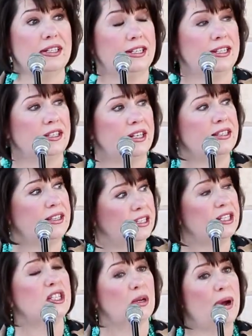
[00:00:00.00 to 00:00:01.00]
statistic
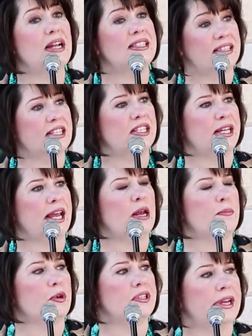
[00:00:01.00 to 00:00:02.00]
says it's about
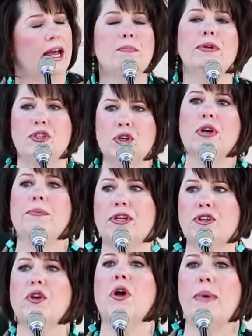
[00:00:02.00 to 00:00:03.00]
68%, but you can be
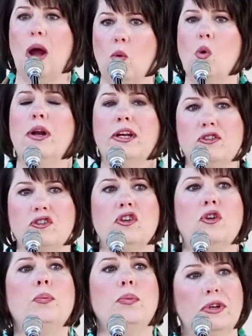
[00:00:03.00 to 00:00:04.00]
sure about 1 in
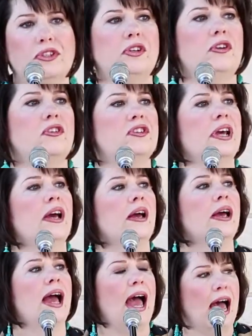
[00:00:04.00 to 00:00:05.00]
2 prisoners
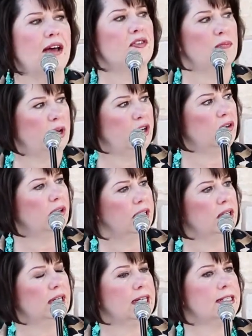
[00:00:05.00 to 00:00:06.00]
has a mental
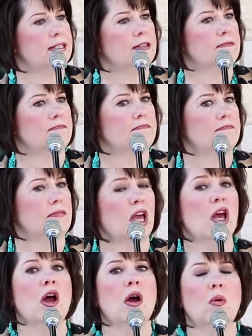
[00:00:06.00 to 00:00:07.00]
illness.
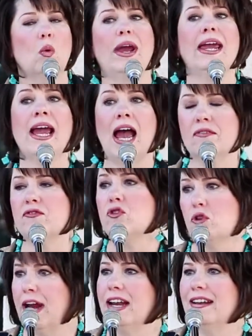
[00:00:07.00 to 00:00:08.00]
We have
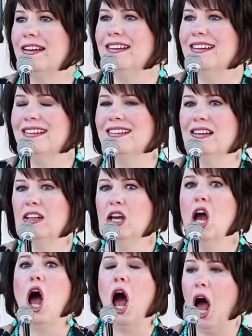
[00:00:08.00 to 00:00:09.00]
traded
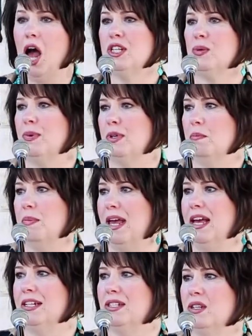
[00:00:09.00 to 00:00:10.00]
hospital
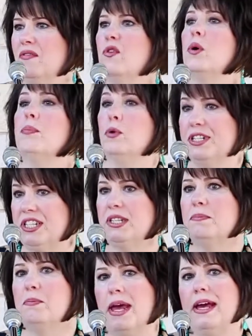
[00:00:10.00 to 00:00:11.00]
beds for
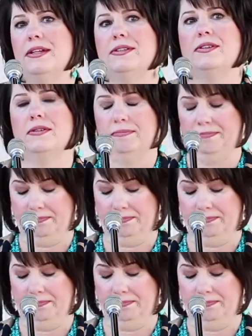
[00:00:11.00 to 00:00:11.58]
prison beds.